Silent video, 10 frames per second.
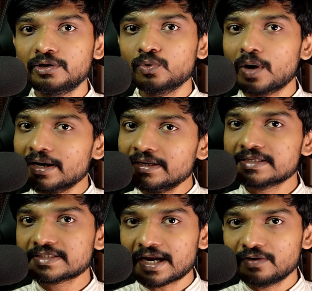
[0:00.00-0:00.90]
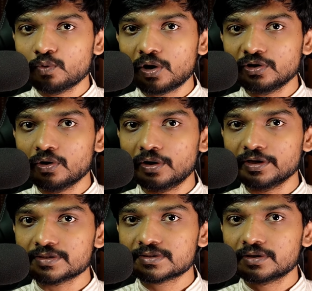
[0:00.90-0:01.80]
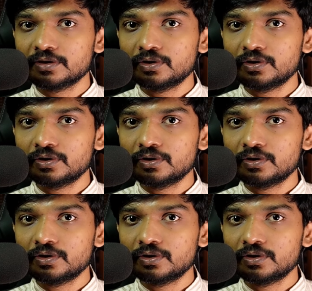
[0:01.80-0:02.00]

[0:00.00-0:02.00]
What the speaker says: to understand what God is,